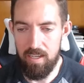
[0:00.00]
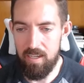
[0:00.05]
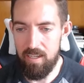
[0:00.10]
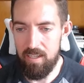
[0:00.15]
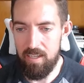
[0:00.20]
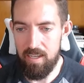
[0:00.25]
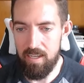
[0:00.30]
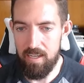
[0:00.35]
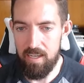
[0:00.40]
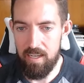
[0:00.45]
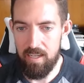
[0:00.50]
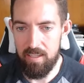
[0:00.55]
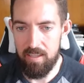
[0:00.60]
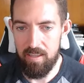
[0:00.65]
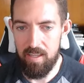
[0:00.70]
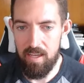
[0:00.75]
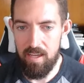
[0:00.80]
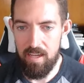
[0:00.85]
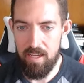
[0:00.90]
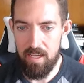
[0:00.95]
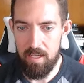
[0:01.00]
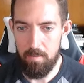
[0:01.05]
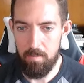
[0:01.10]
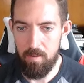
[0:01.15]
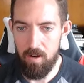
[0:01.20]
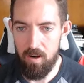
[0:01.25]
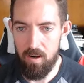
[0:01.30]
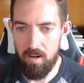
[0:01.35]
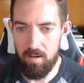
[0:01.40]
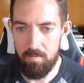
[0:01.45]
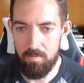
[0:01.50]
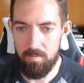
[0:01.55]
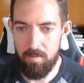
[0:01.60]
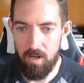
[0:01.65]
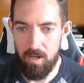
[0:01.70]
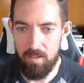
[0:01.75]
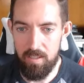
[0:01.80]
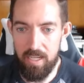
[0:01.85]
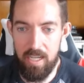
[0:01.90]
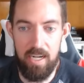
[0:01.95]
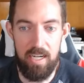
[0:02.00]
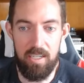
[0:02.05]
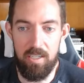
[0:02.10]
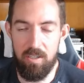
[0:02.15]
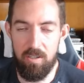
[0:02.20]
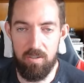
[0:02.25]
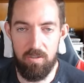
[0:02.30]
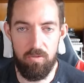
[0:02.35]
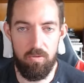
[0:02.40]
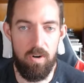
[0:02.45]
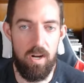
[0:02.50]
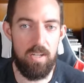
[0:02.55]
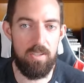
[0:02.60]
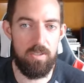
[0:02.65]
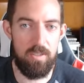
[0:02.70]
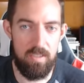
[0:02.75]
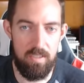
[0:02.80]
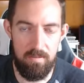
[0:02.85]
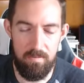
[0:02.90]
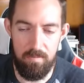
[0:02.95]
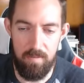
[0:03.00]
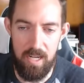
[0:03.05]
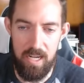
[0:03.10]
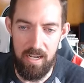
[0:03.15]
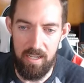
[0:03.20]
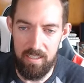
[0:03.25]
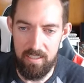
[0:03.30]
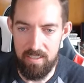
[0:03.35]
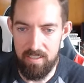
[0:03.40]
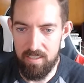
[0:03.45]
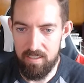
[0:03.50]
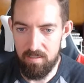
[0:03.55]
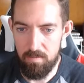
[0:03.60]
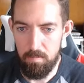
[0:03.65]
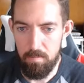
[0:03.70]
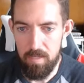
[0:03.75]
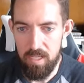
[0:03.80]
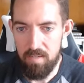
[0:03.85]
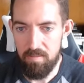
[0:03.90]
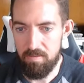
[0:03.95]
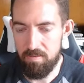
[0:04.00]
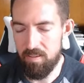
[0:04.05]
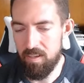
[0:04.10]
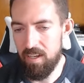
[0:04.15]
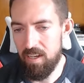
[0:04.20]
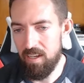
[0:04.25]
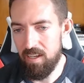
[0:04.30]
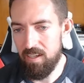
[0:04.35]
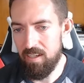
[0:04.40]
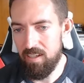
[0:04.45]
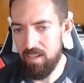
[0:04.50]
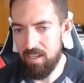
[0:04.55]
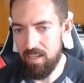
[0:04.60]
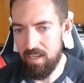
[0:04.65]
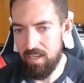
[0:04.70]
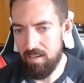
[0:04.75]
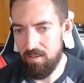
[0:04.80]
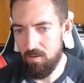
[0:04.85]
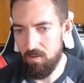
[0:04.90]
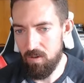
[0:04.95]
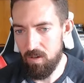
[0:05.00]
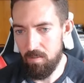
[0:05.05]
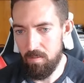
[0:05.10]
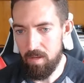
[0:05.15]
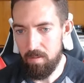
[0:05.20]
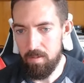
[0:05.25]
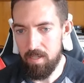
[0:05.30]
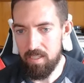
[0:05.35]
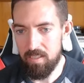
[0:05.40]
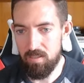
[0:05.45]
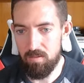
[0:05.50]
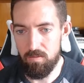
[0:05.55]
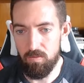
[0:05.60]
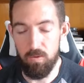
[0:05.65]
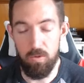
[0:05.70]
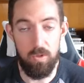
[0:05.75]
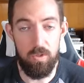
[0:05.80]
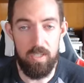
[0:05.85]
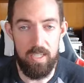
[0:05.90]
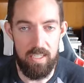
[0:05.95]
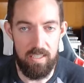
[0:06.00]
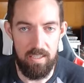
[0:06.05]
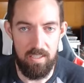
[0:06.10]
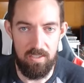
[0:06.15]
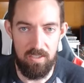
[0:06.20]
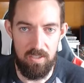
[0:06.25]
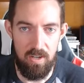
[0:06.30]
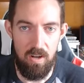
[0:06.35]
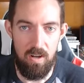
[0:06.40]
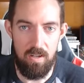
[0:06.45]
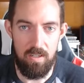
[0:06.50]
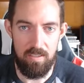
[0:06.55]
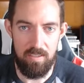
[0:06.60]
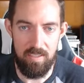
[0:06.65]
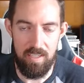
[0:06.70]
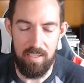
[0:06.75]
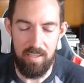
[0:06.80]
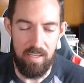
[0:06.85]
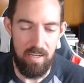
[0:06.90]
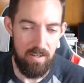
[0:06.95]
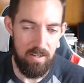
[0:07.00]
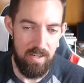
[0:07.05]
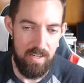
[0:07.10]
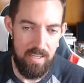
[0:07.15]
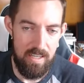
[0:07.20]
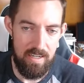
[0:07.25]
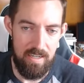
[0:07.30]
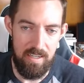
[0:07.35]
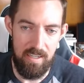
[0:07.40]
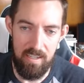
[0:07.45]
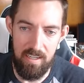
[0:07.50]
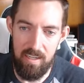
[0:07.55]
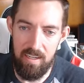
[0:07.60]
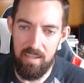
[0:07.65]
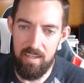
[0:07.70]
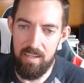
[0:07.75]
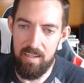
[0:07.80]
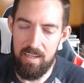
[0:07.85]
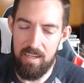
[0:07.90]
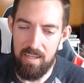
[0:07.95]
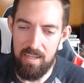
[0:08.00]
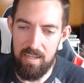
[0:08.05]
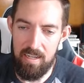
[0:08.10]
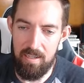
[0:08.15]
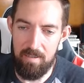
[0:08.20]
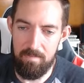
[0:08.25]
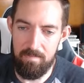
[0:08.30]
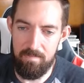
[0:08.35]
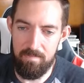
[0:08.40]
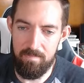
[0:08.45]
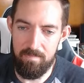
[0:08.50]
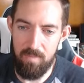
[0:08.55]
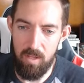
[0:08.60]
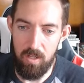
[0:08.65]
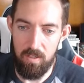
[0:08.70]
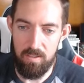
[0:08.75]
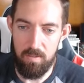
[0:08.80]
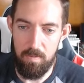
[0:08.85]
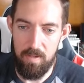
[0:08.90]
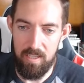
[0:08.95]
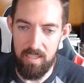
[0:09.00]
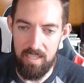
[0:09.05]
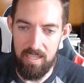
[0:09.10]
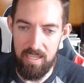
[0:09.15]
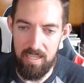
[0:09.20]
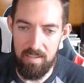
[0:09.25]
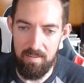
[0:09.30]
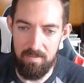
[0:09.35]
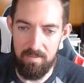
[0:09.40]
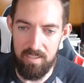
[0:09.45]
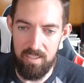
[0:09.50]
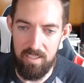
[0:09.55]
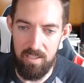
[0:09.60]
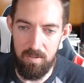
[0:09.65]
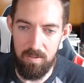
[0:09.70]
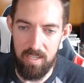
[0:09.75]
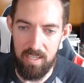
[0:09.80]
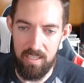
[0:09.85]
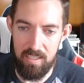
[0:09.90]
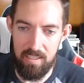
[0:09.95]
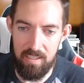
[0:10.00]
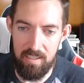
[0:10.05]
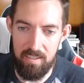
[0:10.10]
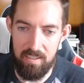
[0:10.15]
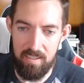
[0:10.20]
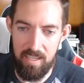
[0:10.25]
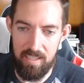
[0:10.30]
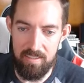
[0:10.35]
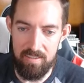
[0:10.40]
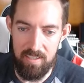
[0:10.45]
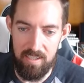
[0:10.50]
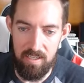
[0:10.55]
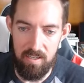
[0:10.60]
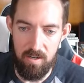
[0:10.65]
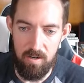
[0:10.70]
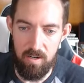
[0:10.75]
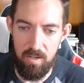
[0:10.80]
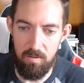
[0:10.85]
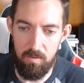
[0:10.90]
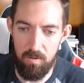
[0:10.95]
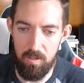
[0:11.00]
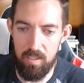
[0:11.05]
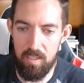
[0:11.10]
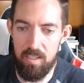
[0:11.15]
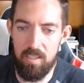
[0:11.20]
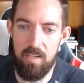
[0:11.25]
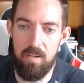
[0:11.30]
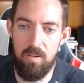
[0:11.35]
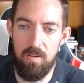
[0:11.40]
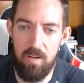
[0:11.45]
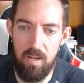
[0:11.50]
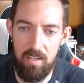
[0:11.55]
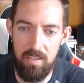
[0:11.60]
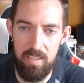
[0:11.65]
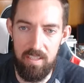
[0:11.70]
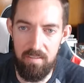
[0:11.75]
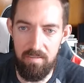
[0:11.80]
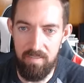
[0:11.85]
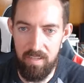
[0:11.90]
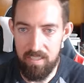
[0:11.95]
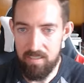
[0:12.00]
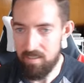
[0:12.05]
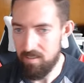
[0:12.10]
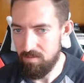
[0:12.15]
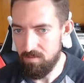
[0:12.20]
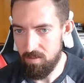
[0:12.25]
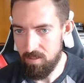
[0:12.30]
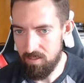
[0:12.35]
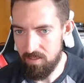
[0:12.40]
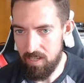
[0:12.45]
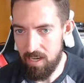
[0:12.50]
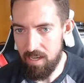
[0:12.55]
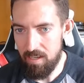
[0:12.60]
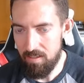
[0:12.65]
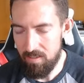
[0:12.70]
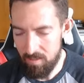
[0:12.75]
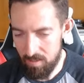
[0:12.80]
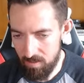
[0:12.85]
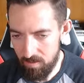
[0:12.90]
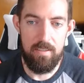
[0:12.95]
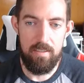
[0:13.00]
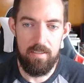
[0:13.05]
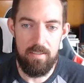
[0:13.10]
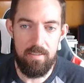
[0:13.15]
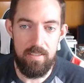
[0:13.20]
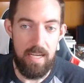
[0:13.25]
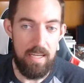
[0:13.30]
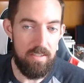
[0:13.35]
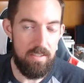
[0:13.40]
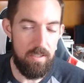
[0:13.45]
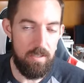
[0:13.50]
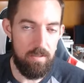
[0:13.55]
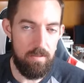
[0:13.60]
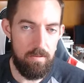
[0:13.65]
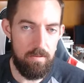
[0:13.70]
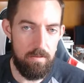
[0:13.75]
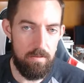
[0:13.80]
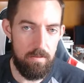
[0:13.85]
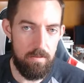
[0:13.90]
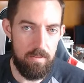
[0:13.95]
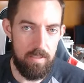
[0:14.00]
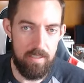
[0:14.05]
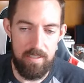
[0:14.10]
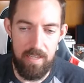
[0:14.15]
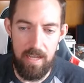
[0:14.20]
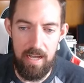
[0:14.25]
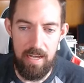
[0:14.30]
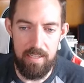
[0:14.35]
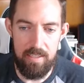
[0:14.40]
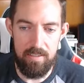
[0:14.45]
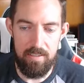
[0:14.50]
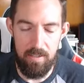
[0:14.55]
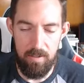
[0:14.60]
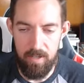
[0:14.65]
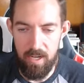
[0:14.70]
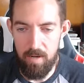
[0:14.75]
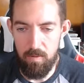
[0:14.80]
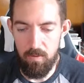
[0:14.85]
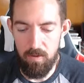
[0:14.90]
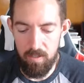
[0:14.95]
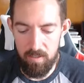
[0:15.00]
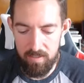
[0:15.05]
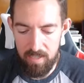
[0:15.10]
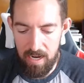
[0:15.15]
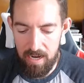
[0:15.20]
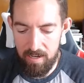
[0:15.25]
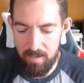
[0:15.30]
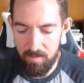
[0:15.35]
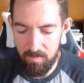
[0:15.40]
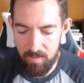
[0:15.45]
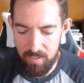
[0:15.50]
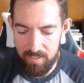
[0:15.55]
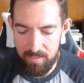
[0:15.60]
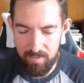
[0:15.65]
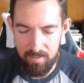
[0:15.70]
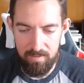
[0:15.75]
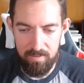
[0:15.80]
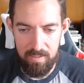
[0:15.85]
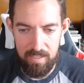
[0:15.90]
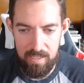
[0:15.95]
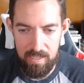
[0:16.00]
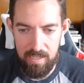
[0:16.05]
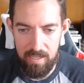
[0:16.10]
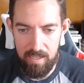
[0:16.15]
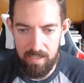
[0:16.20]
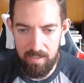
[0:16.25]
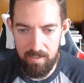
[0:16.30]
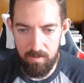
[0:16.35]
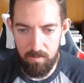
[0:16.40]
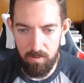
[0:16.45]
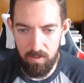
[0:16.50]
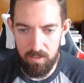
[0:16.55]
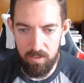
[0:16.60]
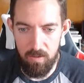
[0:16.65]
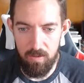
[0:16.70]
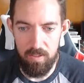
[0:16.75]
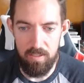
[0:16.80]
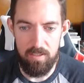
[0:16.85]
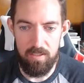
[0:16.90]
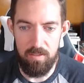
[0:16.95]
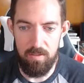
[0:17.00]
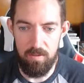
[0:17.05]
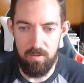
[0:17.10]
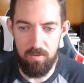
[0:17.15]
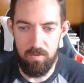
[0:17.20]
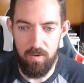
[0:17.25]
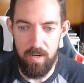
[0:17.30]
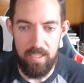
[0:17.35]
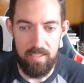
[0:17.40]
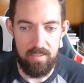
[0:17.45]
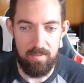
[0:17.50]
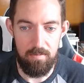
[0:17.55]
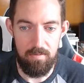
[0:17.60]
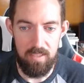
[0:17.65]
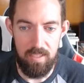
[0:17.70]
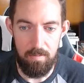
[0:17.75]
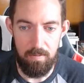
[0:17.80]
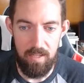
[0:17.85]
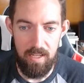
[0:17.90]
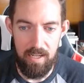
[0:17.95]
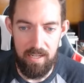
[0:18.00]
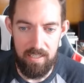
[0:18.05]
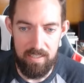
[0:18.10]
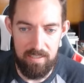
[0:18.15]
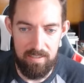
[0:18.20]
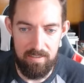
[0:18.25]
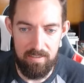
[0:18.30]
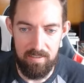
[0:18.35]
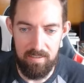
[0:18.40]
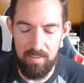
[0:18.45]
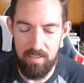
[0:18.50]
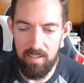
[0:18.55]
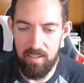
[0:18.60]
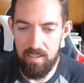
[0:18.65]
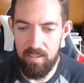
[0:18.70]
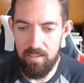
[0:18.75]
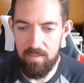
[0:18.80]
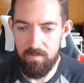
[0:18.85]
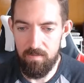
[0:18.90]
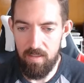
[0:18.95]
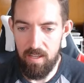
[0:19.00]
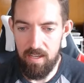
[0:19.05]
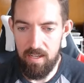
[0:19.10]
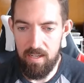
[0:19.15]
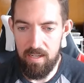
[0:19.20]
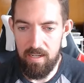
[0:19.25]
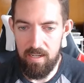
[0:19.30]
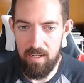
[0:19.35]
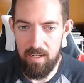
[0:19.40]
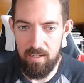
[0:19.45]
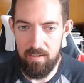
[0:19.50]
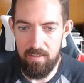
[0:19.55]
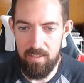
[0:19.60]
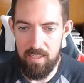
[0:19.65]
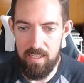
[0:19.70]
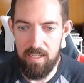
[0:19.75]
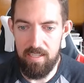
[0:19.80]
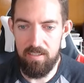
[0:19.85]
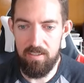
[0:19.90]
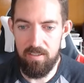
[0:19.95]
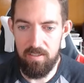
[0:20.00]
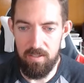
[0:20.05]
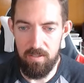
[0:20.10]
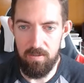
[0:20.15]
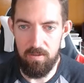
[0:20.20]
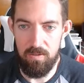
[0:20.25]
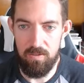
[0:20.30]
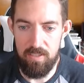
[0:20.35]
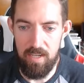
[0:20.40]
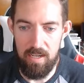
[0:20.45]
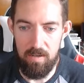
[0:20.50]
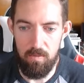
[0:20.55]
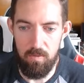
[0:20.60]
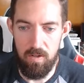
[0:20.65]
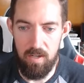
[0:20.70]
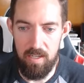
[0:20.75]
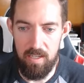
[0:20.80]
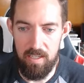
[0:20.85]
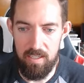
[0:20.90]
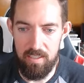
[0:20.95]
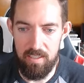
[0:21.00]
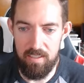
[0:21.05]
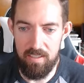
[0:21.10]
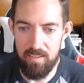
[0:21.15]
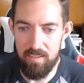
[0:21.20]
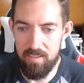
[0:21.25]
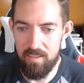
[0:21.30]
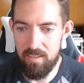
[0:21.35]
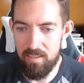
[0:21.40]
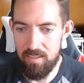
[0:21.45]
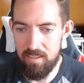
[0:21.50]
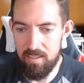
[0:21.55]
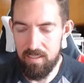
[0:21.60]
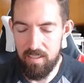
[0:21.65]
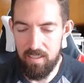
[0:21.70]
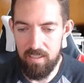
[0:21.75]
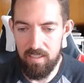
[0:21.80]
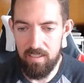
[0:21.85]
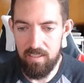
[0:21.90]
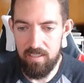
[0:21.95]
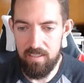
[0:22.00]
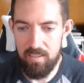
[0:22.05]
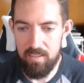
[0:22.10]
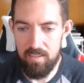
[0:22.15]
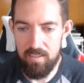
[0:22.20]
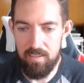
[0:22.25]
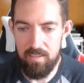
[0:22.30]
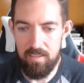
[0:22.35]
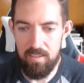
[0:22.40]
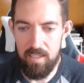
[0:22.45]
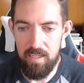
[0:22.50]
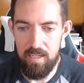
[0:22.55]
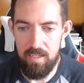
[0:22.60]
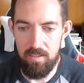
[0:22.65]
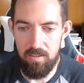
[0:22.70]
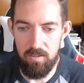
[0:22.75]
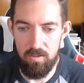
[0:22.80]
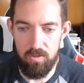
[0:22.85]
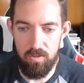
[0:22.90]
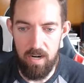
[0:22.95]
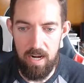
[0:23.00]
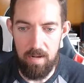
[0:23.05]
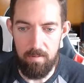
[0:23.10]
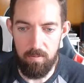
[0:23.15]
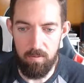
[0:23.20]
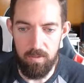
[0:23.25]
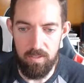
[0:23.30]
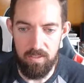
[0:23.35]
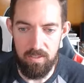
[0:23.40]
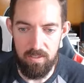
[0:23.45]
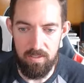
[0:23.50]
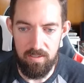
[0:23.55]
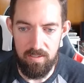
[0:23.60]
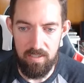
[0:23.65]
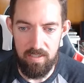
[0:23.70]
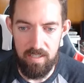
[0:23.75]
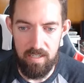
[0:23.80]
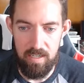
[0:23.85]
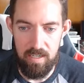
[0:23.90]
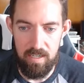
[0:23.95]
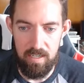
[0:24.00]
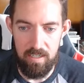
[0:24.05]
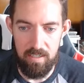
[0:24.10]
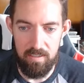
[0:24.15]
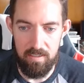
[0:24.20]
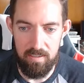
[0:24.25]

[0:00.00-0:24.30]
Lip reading: and they are getting crushed by this beef, or maybe it's ruining the stalls that they're in. Ultimately, you can then say, you know what, we're going to go on the offensive with side two. Side two decides, okay, we're tired of this, and we're going to create some zip lines into side one and drop wizards in there